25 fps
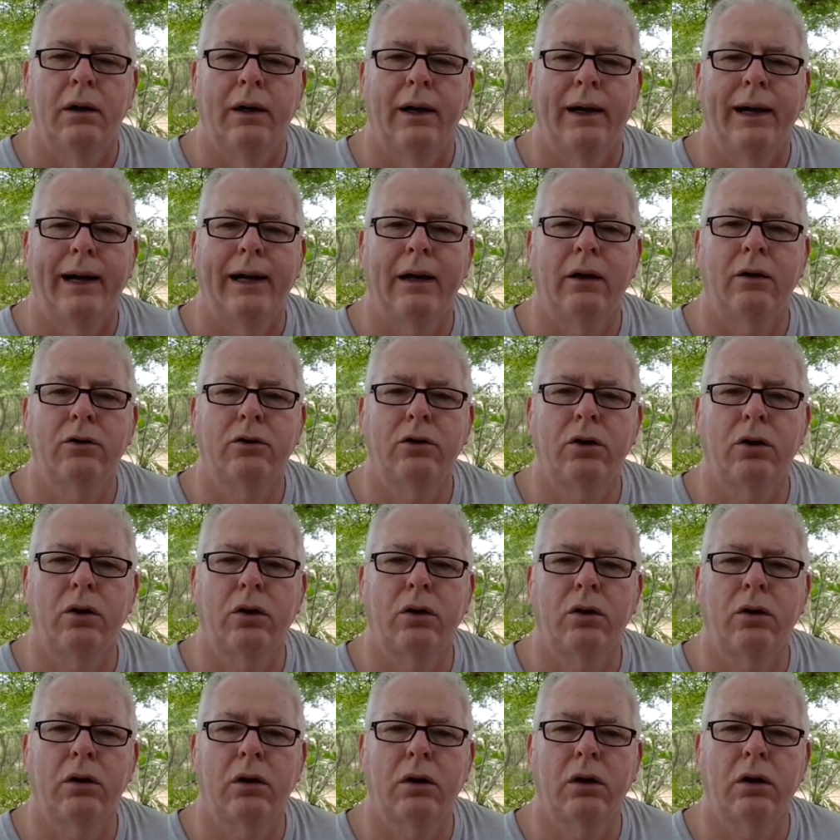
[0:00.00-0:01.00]
How
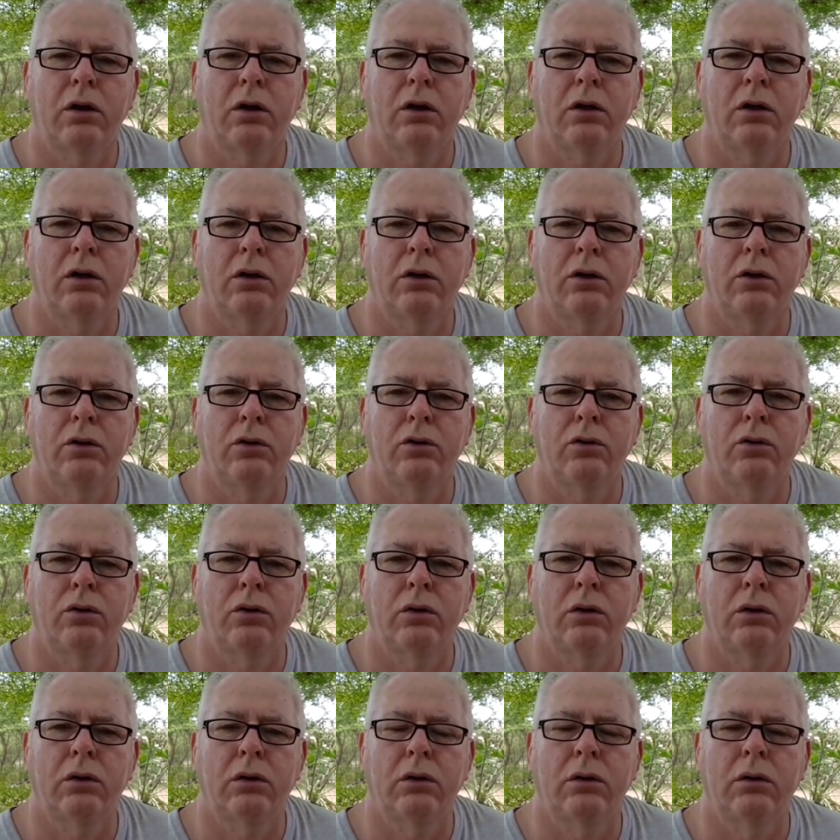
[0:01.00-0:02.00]
tall are
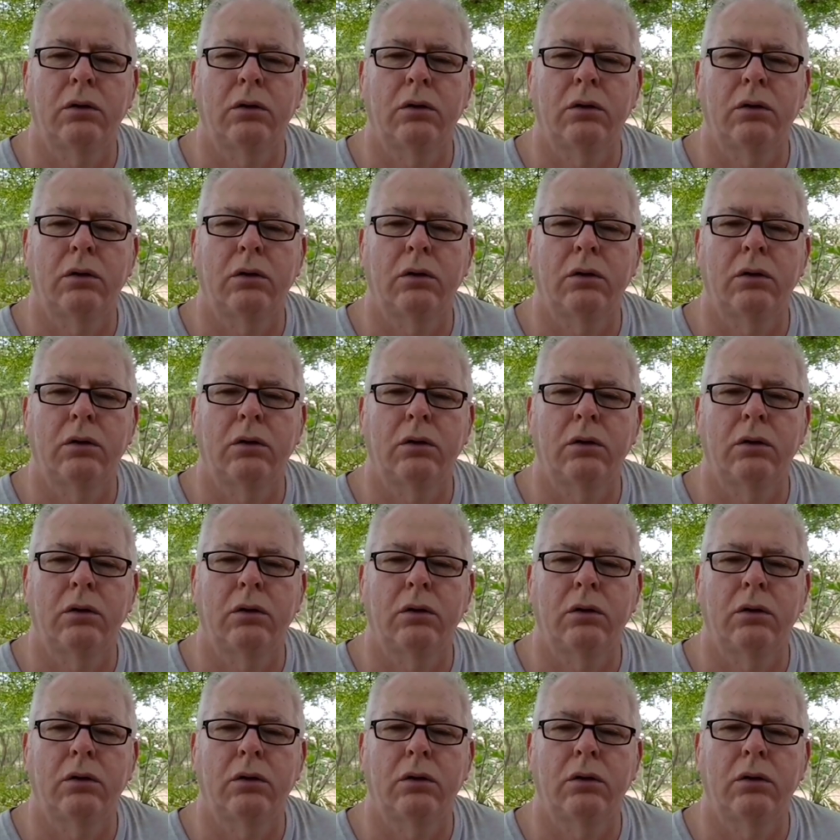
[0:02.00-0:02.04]
your